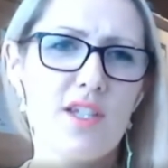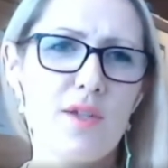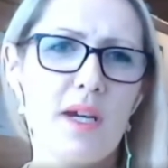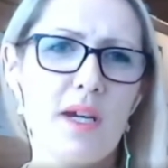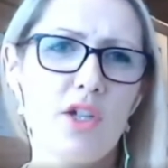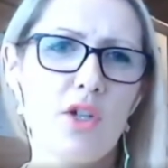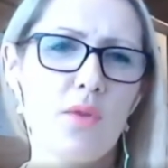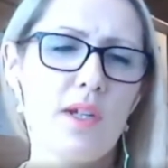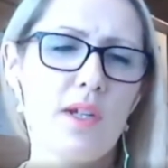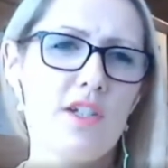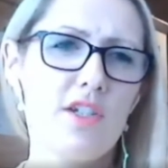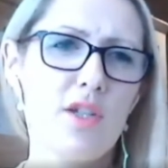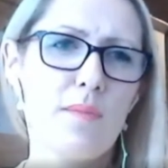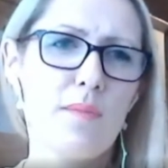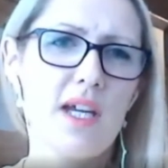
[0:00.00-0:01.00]
You might go in
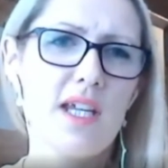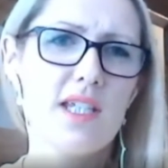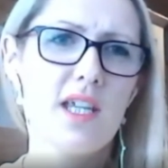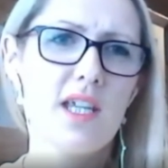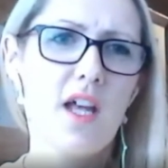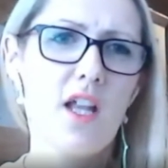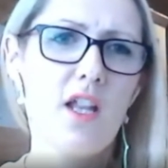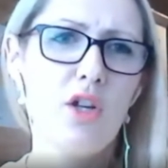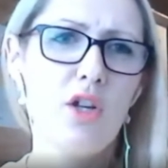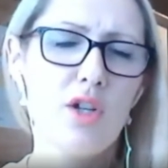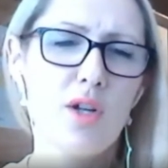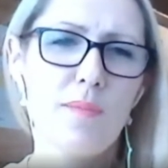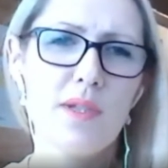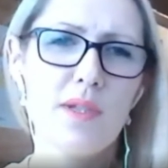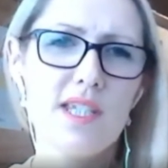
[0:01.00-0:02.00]
and you might look
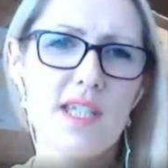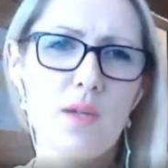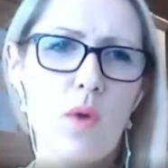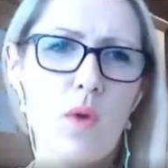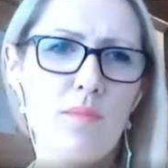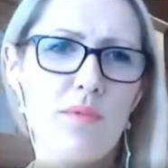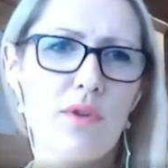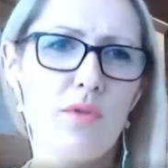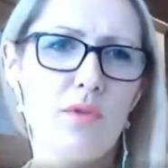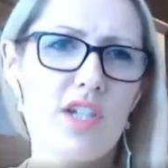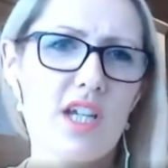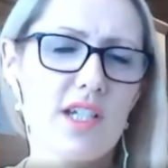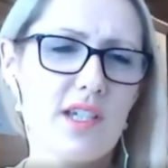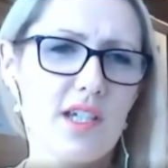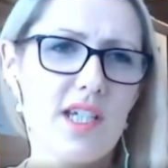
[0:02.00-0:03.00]
up and see what
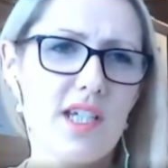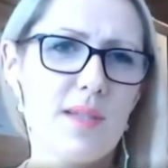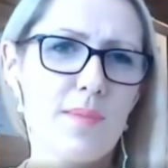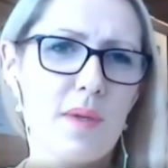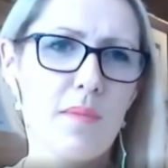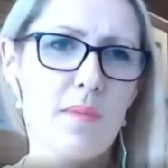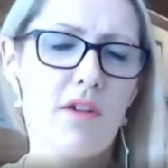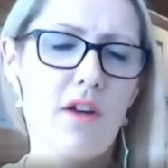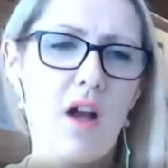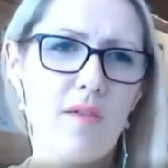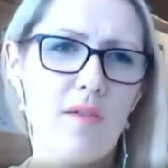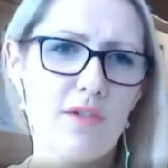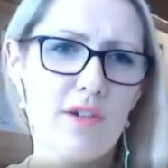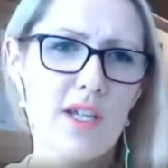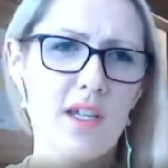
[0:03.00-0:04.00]
project ideas people are
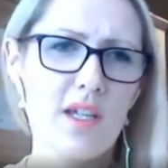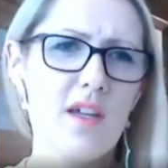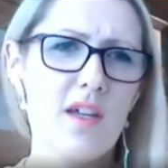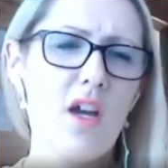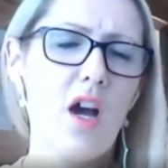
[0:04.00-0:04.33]
offering.